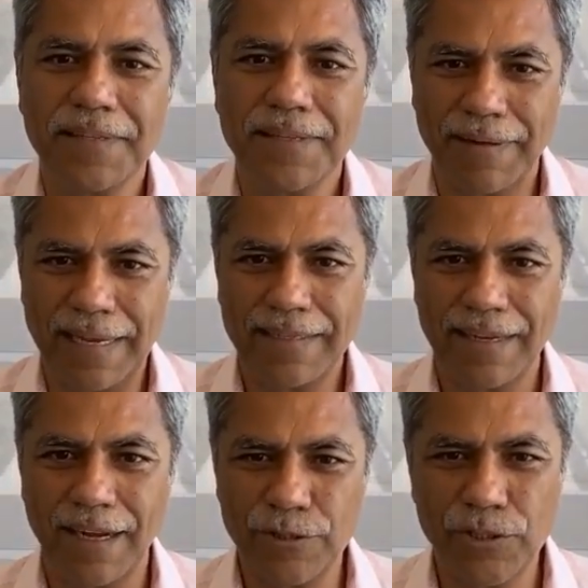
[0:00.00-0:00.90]
right? And
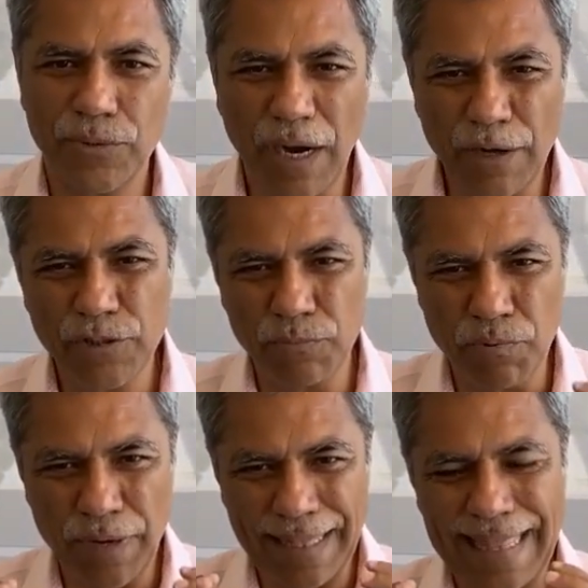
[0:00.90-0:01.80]
how do you
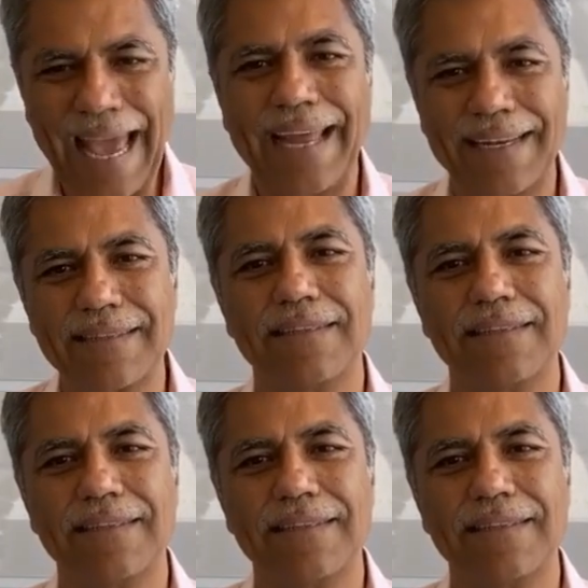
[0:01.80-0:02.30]
bring that